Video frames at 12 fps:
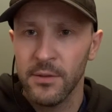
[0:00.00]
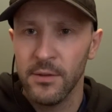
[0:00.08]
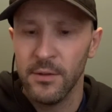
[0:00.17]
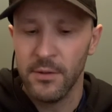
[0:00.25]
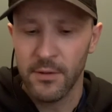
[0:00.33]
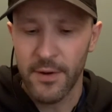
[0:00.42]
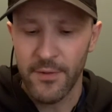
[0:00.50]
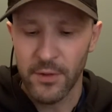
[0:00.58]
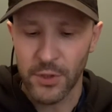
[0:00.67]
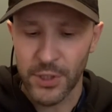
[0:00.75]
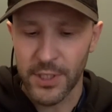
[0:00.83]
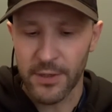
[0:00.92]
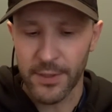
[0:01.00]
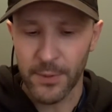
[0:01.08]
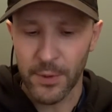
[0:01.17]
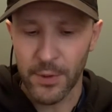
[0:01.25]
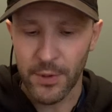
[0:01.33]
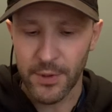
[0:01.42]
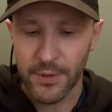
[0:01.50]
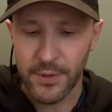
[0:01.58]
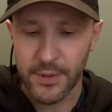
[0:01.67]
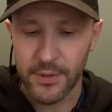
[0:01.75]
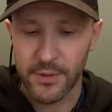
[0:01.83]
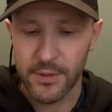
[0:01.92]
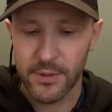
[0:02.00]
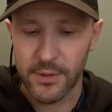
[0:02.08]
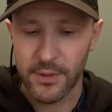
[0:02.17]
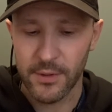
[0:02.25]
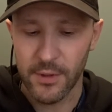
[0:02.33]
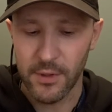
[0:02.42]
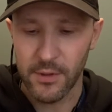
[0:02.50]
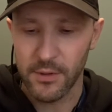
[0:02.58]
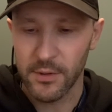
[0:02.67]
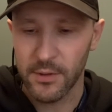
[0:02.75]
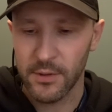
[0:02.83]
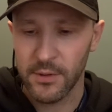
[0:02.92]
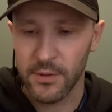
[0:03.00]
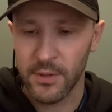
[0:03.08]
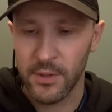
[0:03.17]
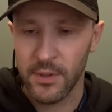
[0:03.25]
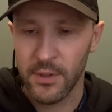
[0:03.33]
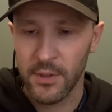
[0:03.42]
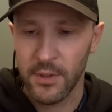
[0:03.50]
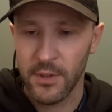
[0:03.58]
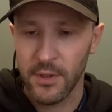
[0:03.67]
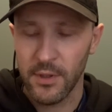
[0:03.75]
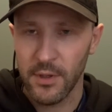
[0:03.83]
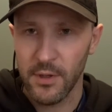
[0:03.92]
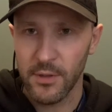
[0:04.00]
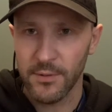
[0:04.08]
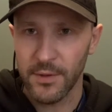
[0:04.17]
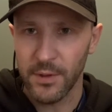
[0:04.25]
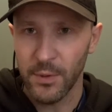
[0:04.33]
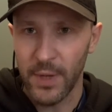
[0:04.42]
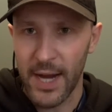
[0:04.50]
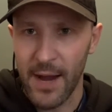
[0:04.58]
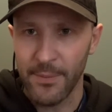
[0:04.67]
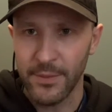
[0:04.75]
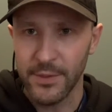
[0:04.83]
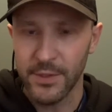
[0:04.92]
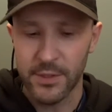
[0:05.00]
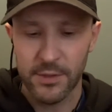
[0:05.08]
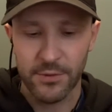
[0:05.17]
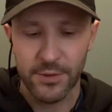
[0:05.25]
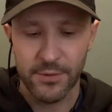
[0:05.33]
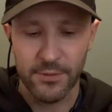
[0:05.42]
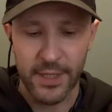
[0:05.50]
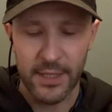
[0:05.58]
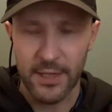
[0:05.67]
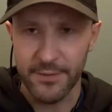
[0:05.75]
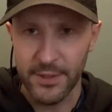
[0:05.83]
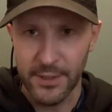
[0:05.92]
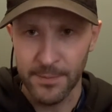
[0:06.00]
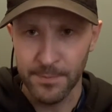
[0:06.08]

the Revolutionary War, all of what happened right after.